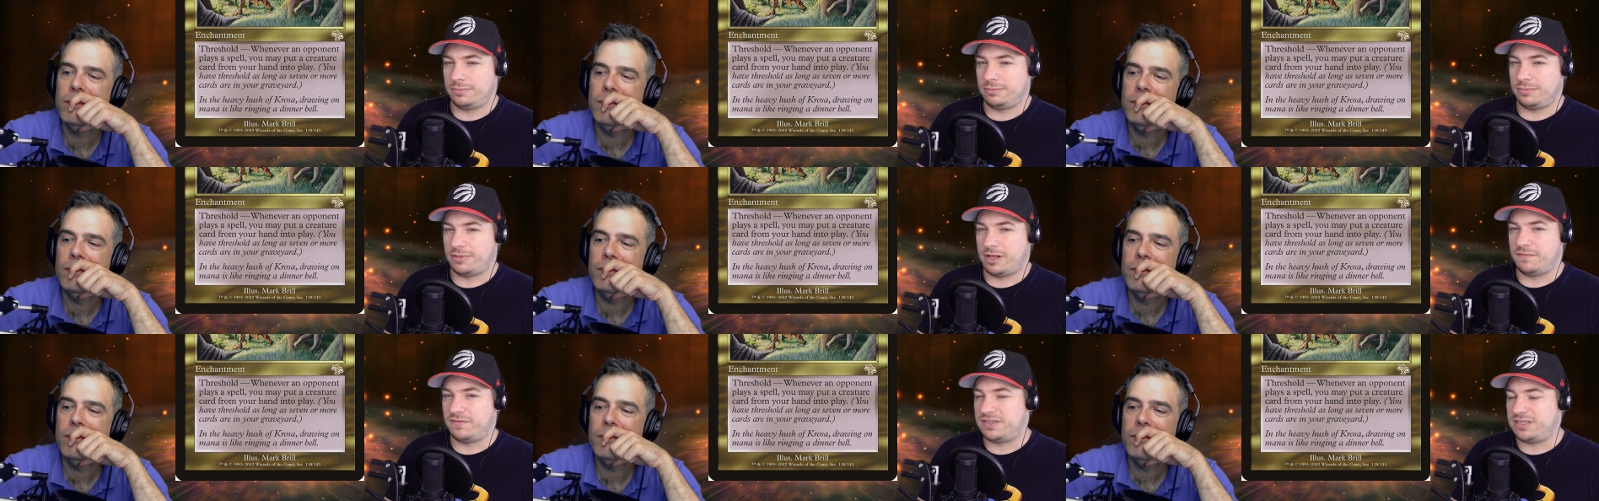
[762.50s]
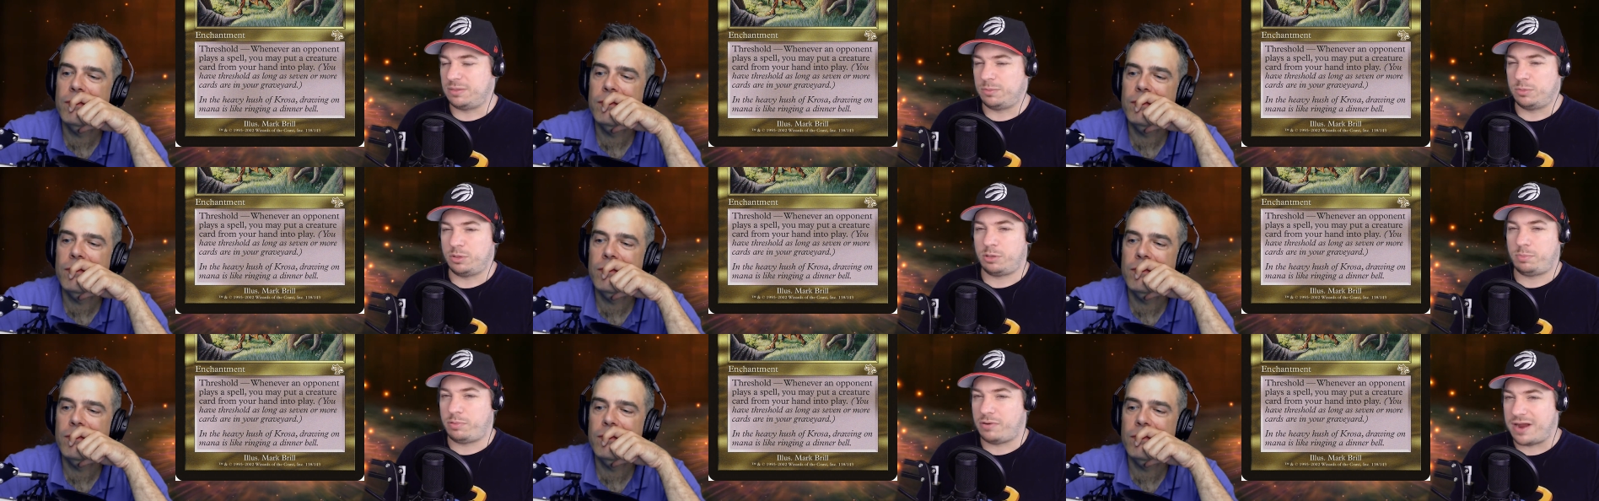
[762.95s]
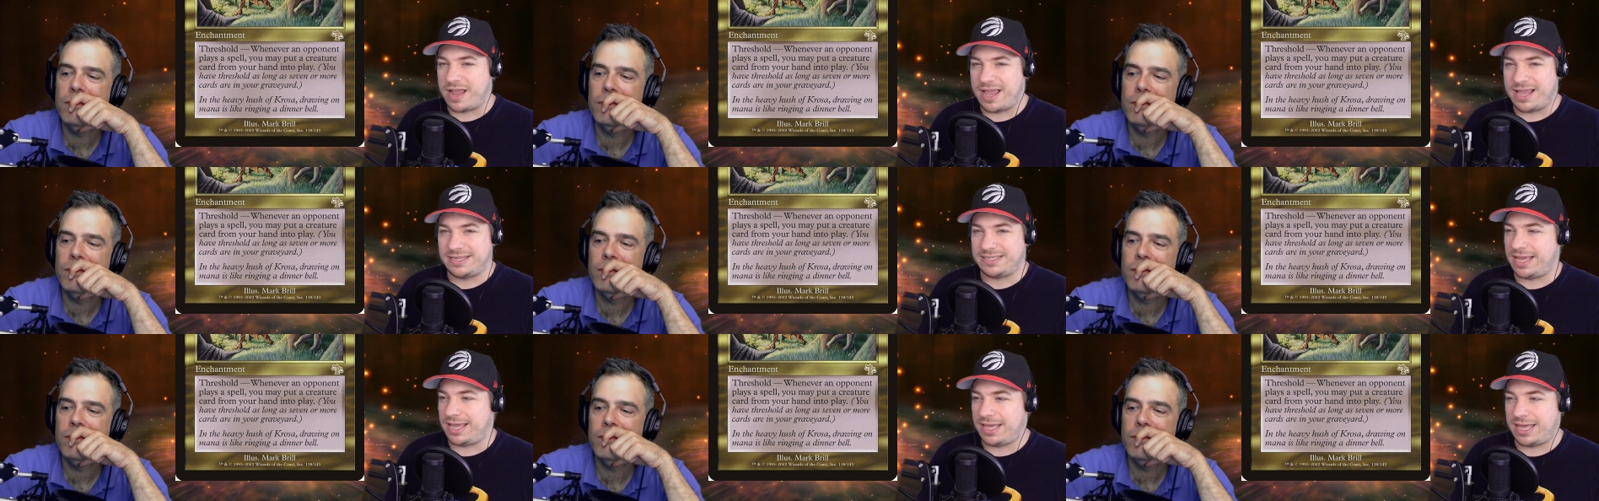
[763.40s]
Speaker 1: of similar
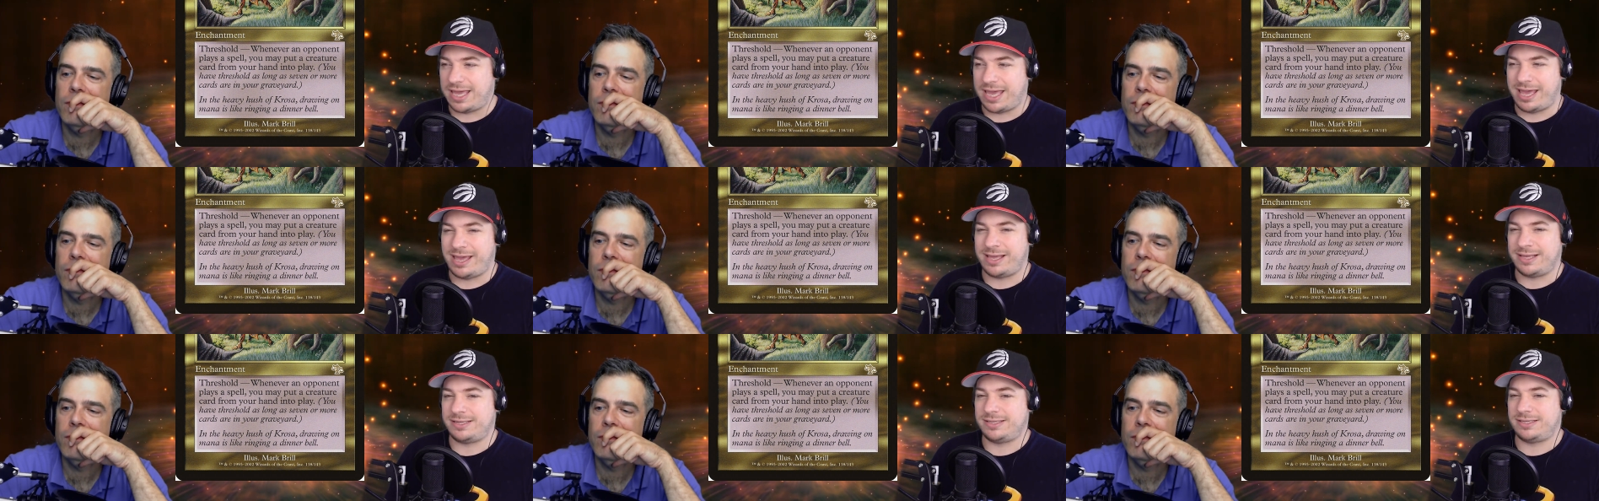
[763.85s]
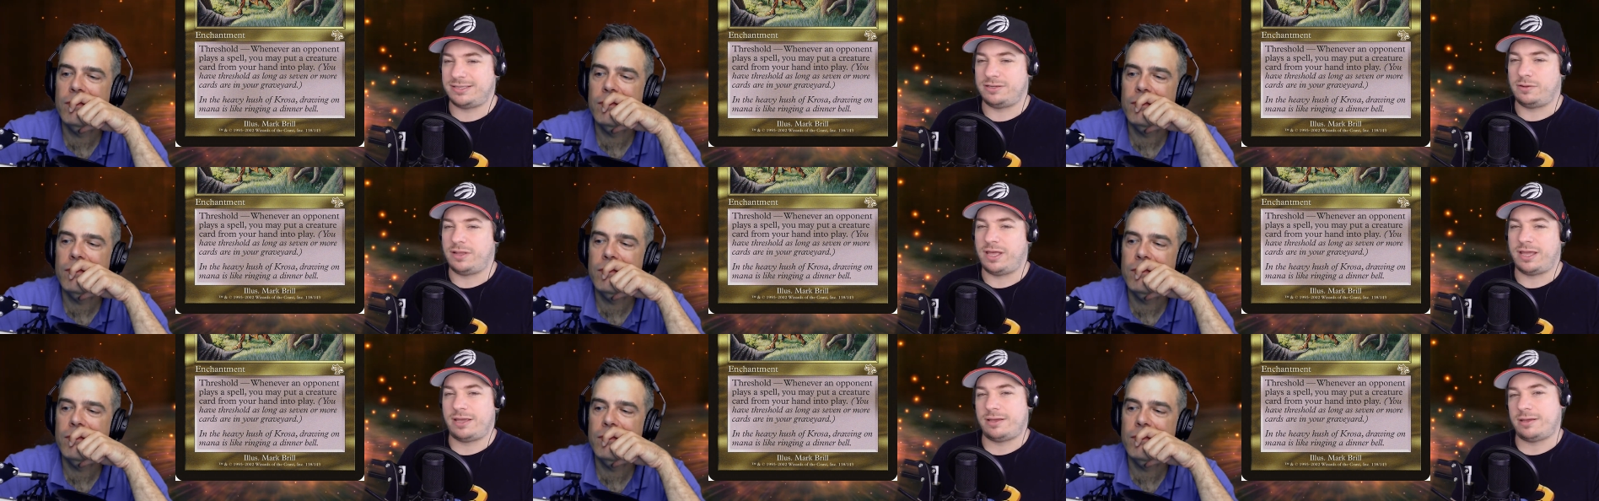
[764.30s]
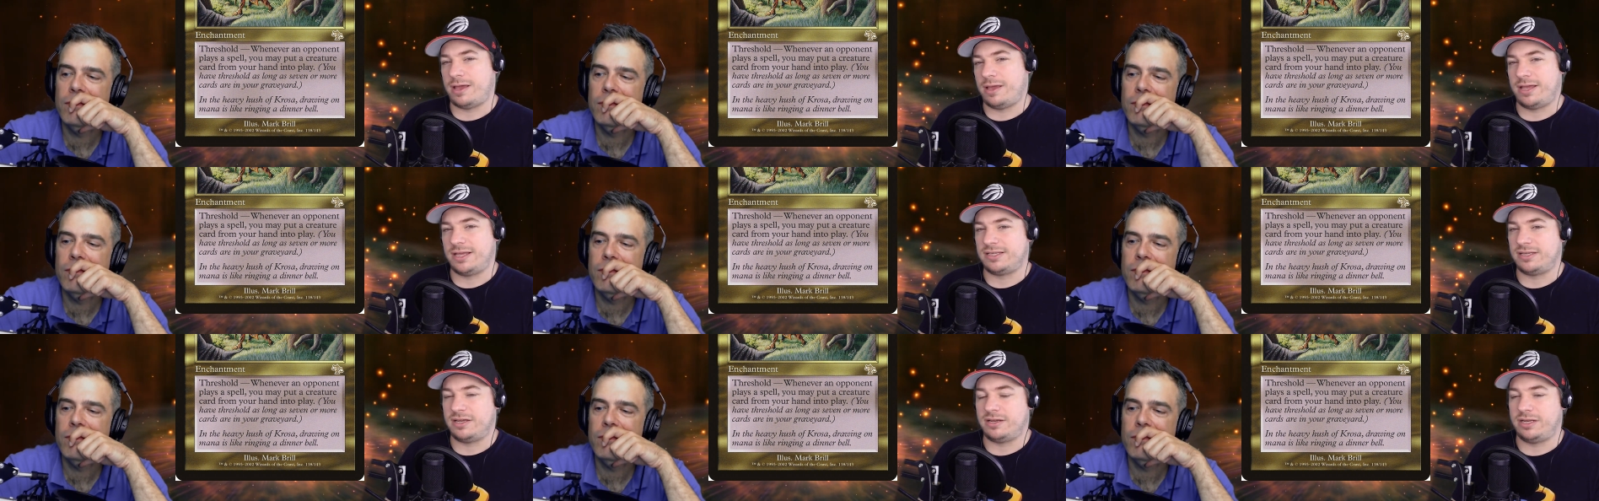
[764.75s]
price, I guess. So like I
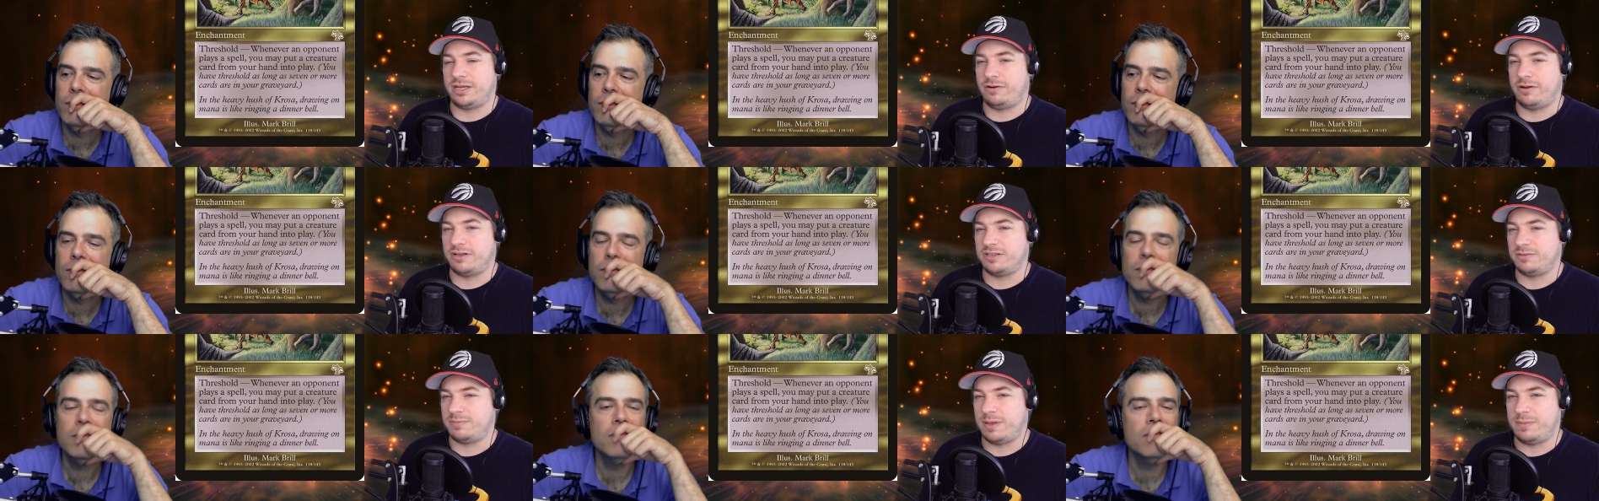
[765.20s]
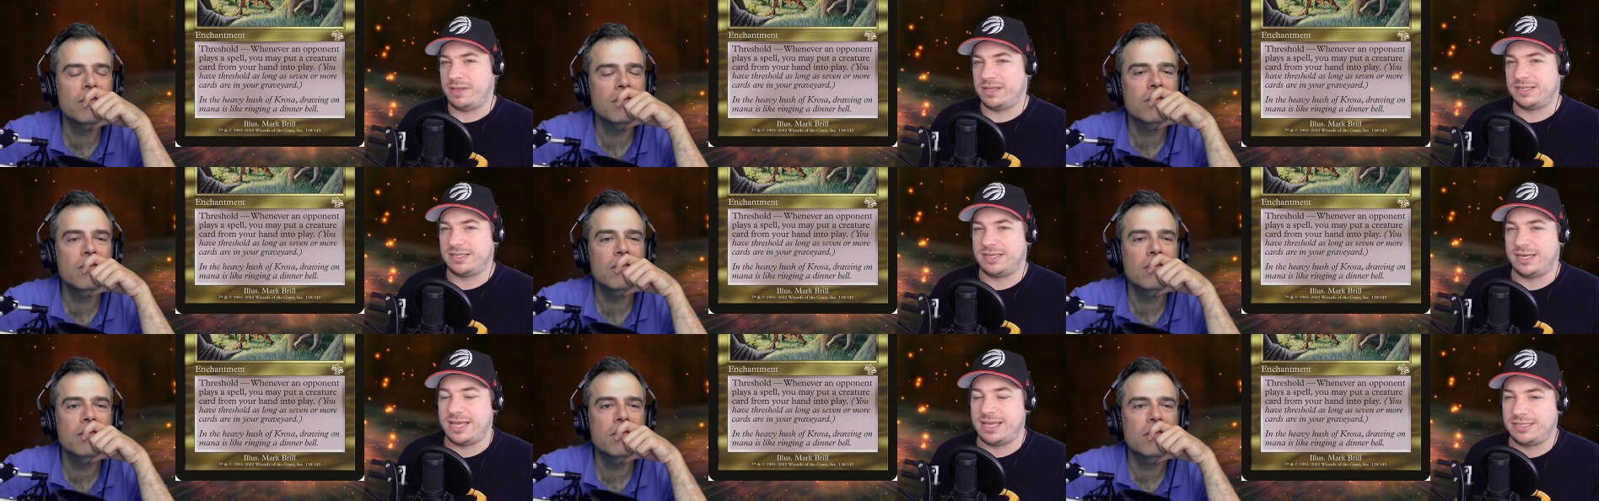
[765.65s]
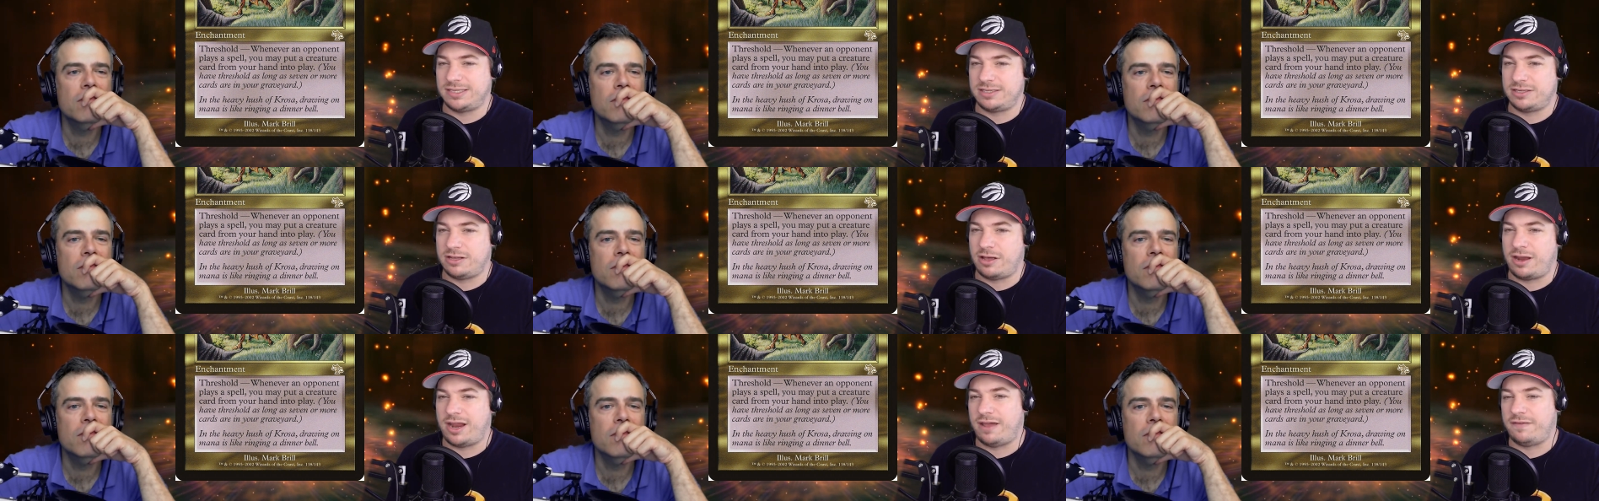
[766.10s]
guess hunting grounds maybe isn't as
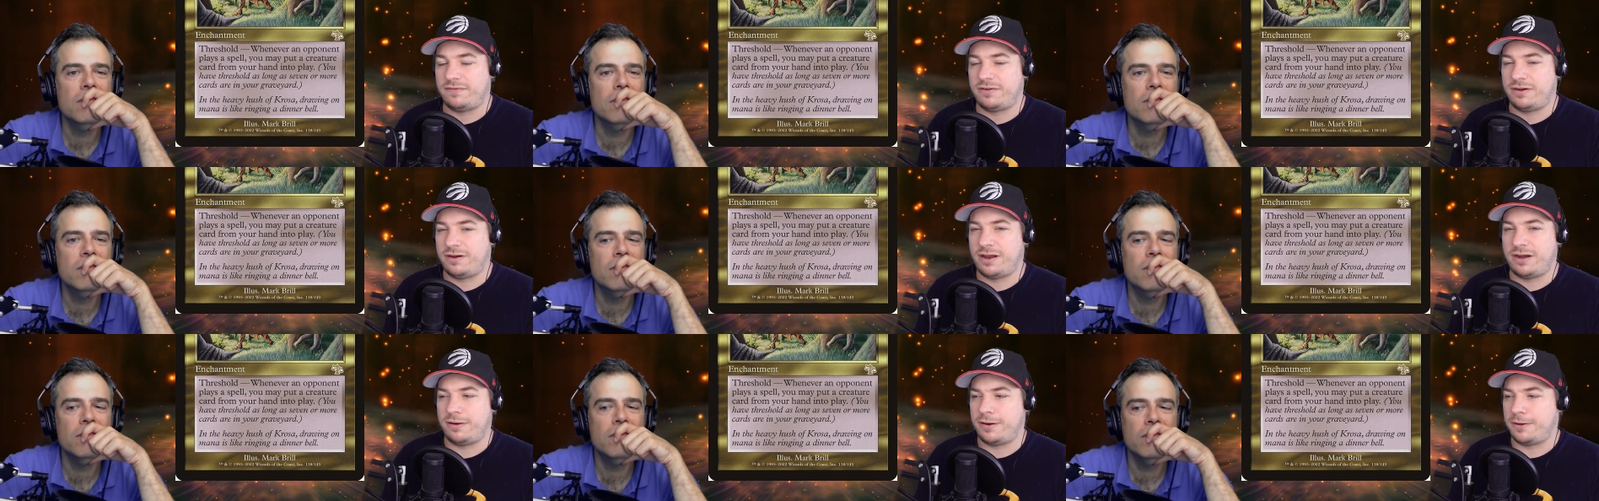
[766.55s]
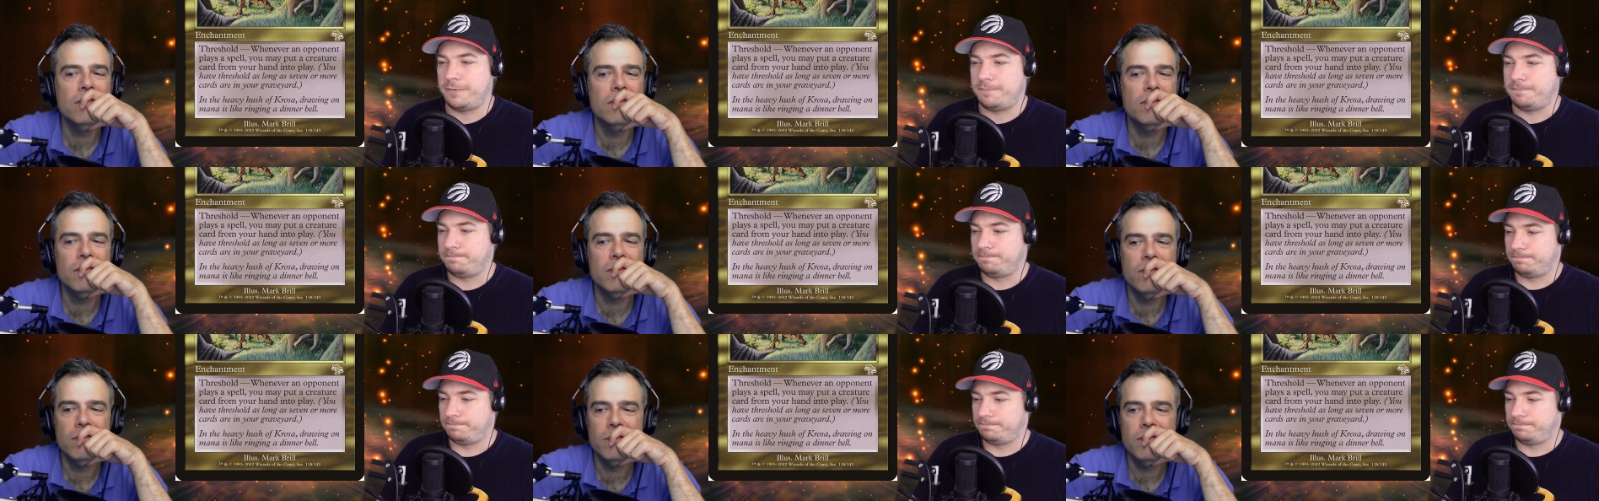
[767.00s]
sought after. I don't know.